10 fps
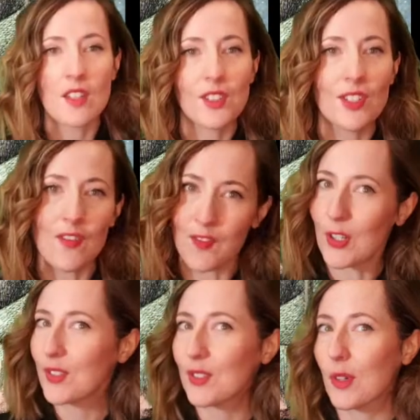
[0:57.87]
So the
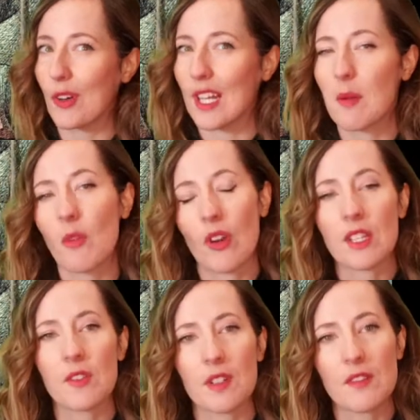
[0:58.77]
first story I'm
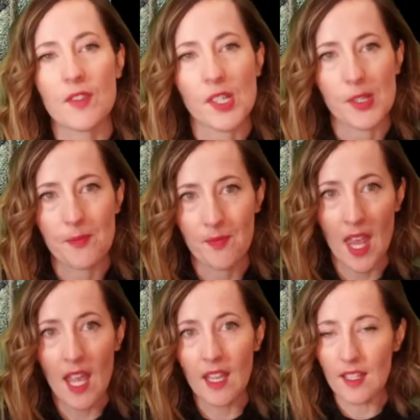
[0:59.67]
going to read for you
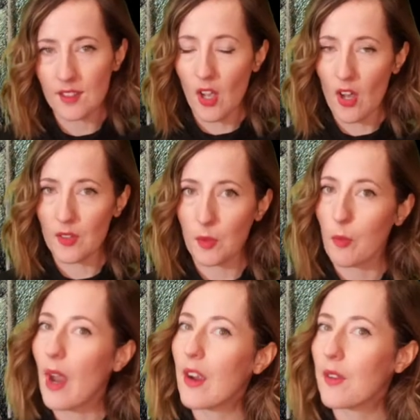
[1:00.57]
is
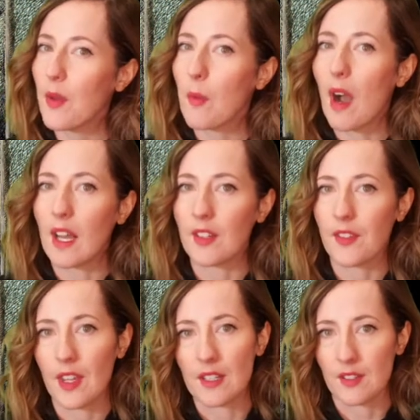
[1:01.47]
called Where the
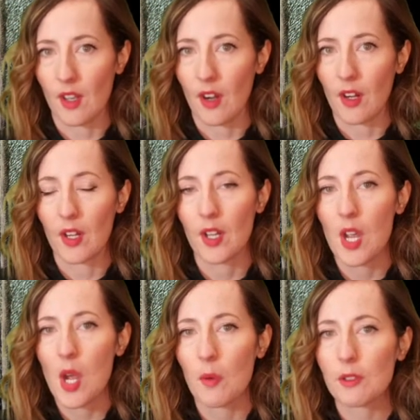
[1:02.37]
Wild Things Are,
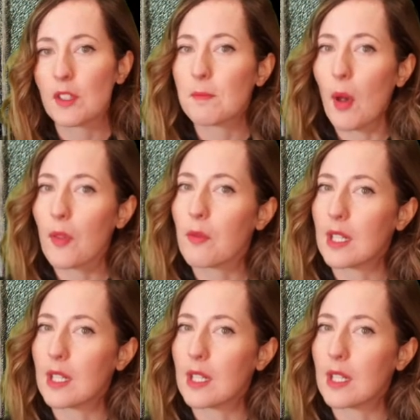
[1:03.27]
which was both